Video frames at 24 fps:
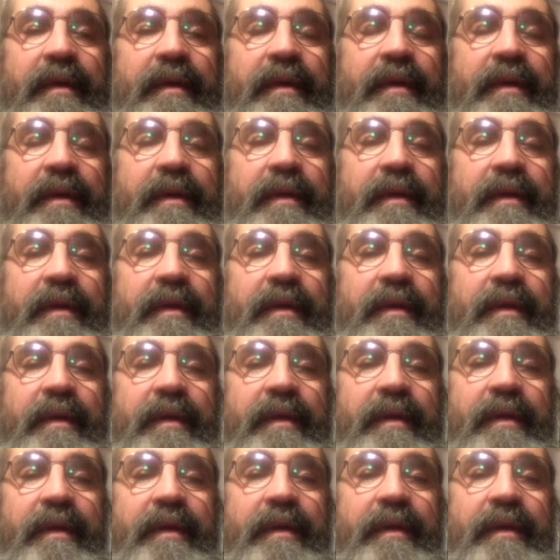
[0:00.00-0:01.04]

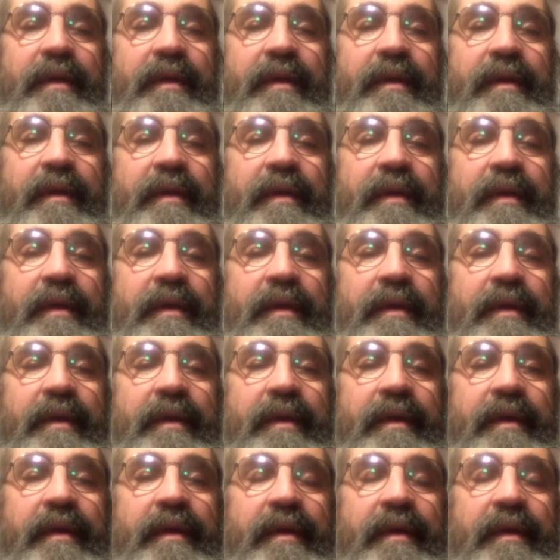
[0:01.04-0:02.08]

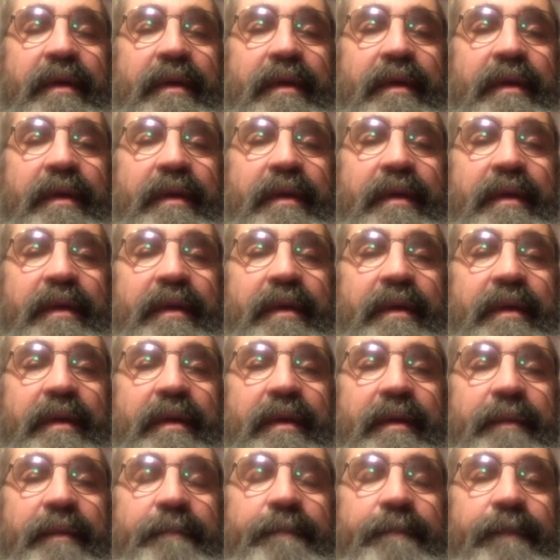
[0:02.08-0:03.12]

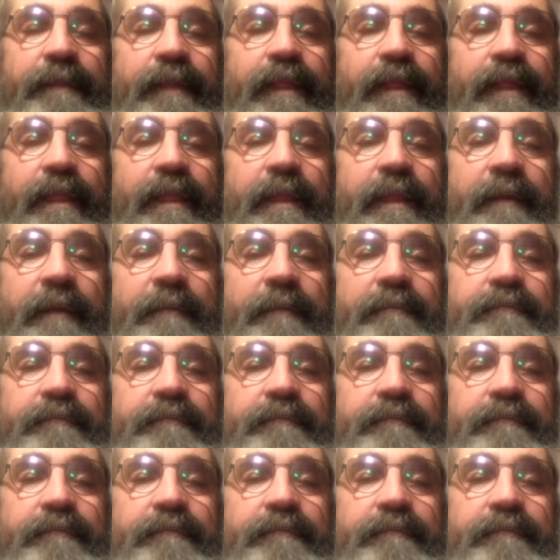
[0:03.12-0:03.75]
No words are spoken by the person on screen.